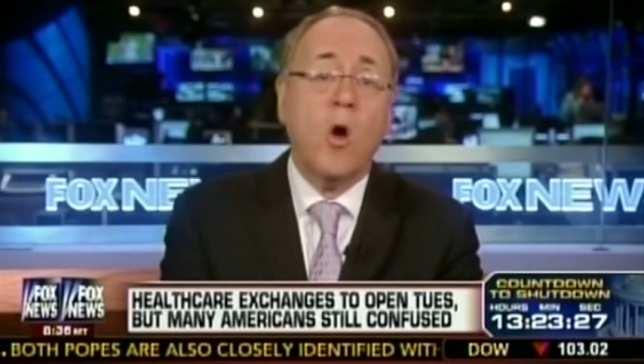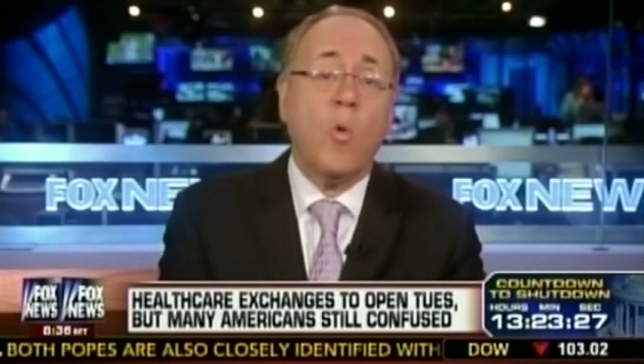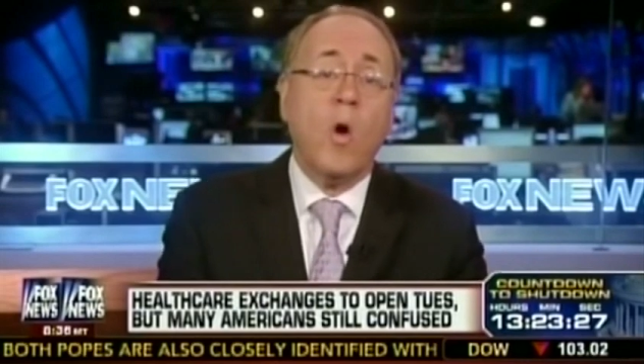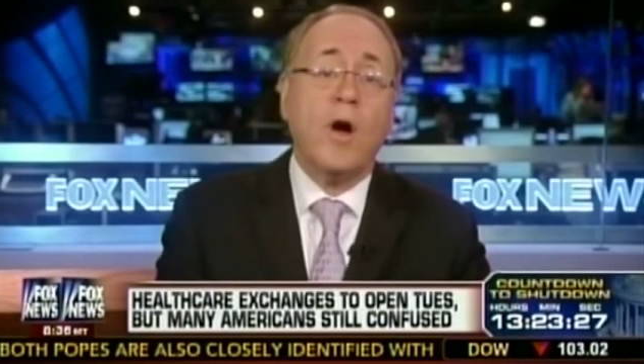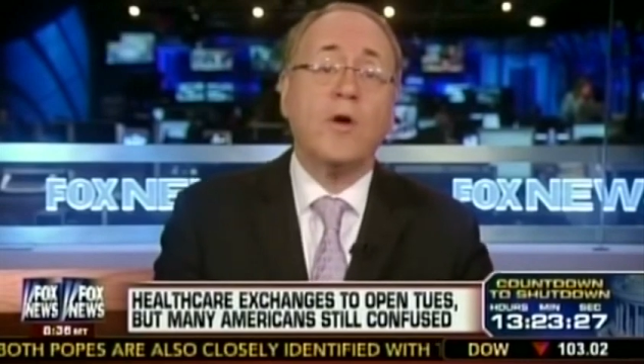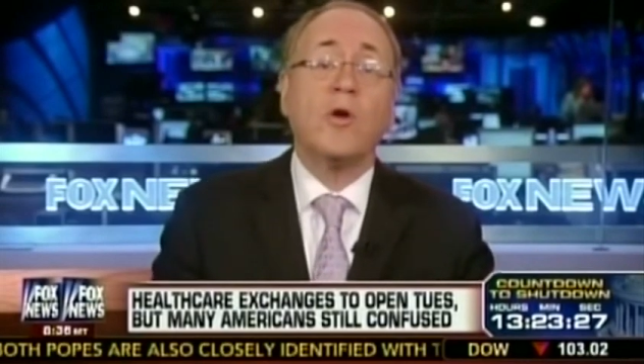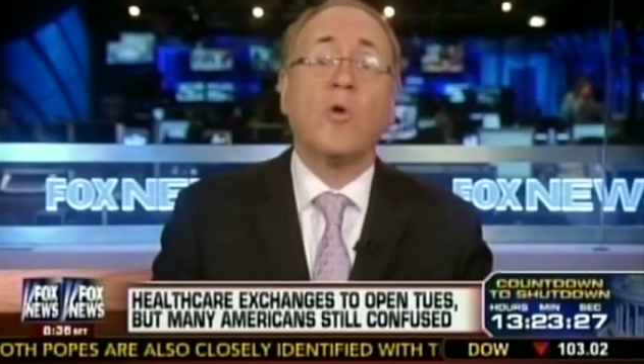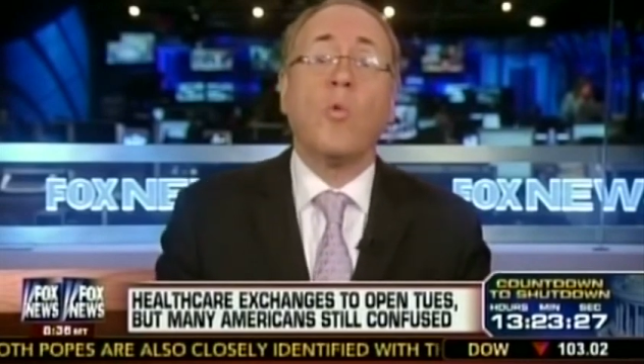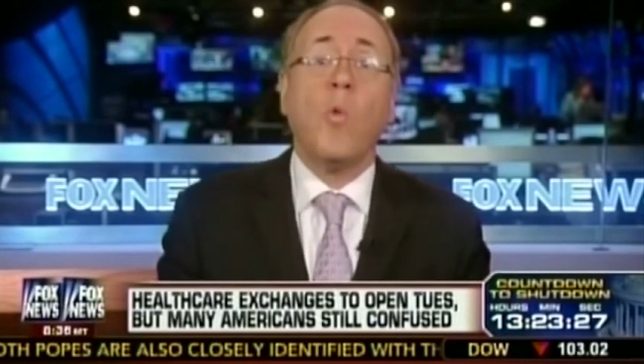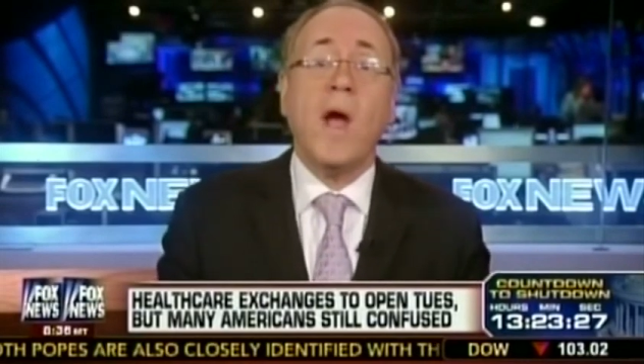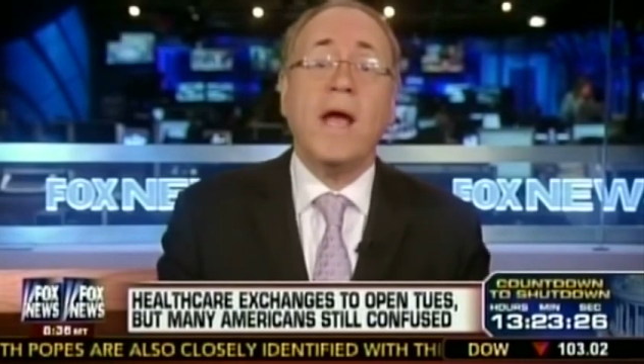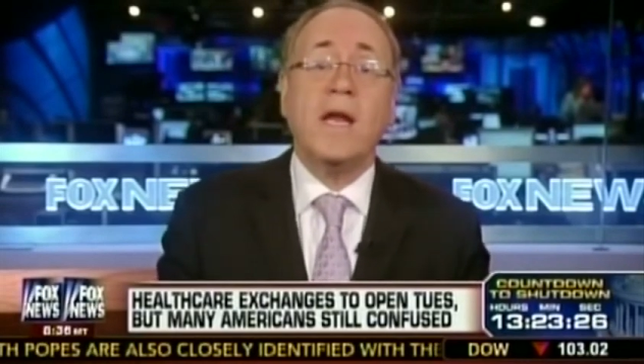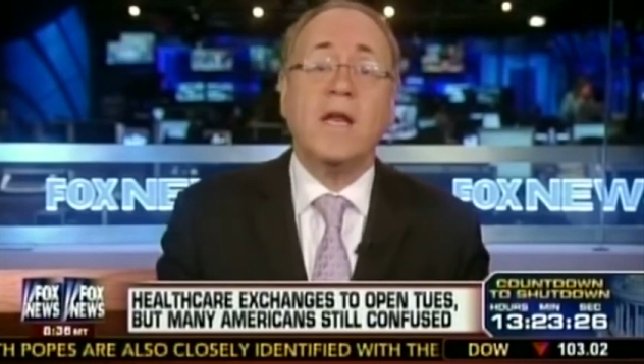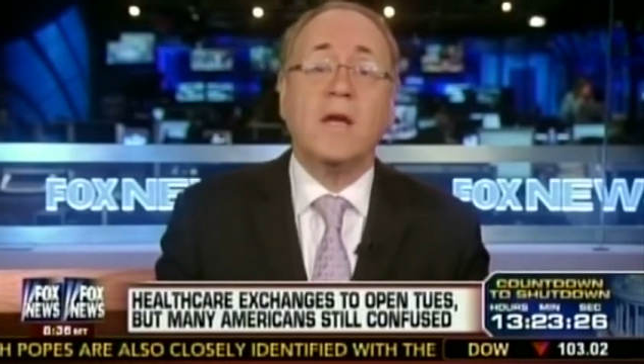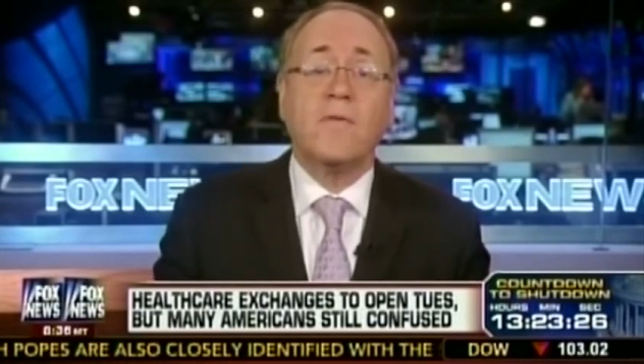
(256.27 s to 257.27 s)
while you're
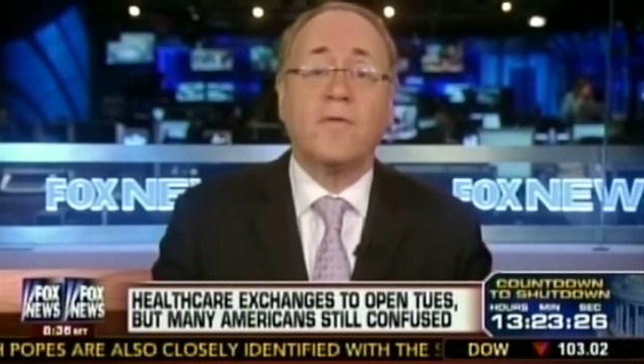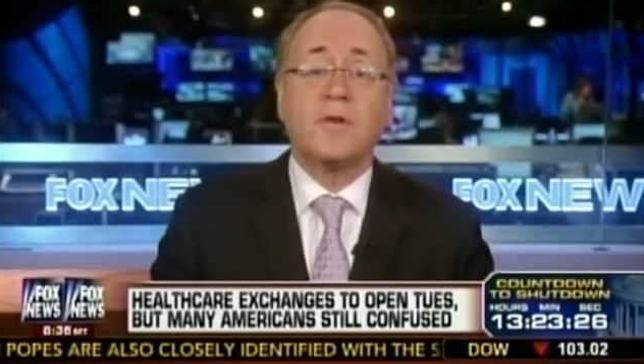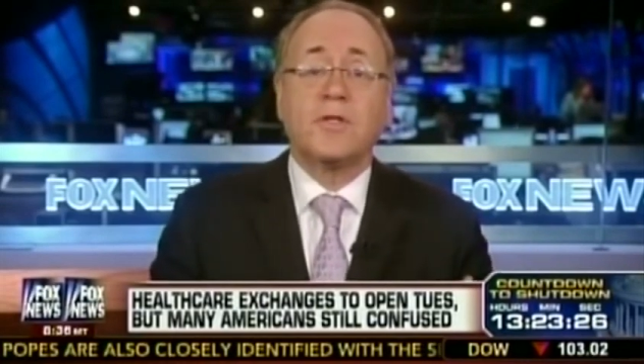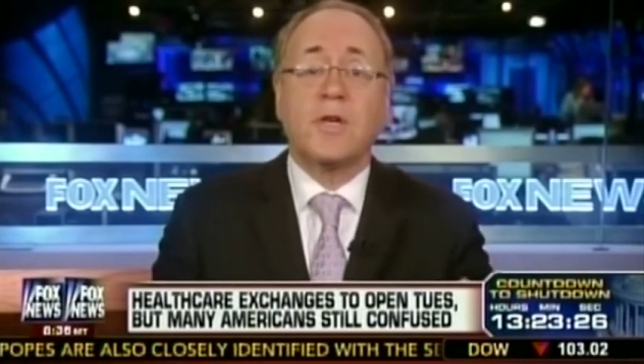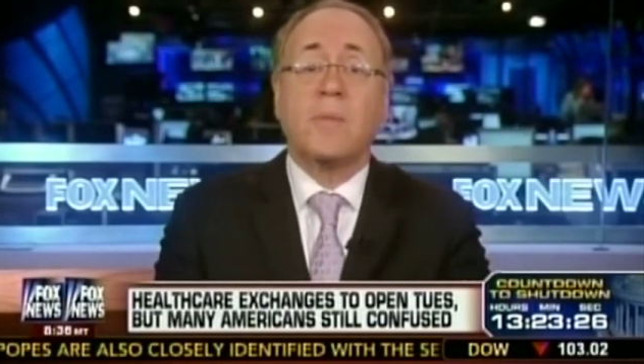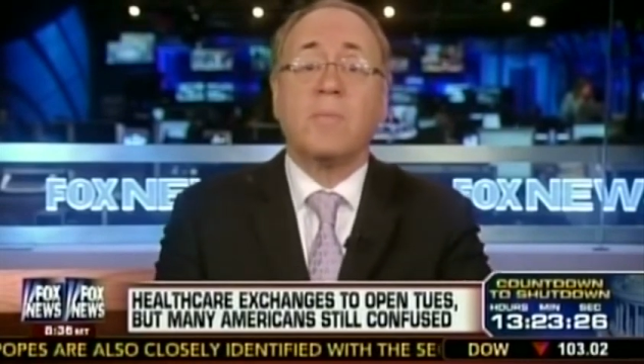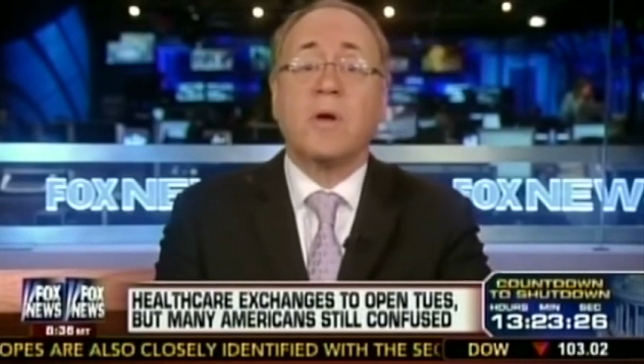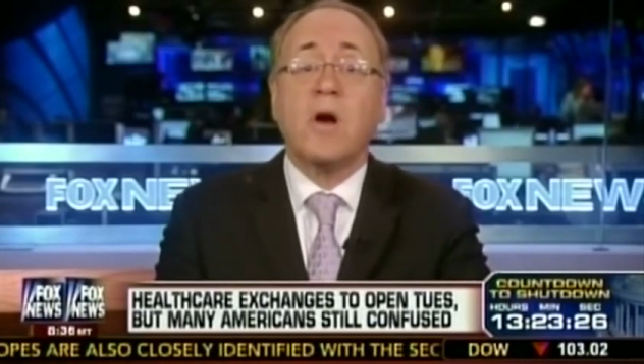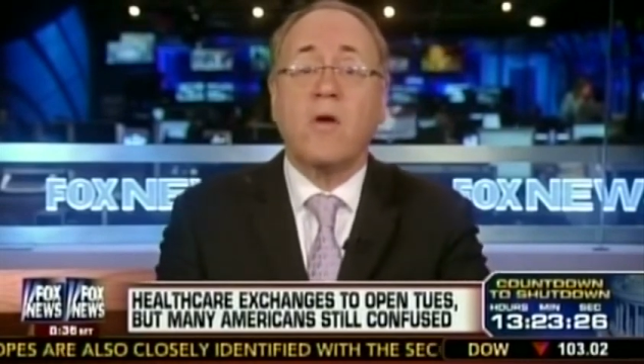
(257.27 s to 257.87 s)
waiting for some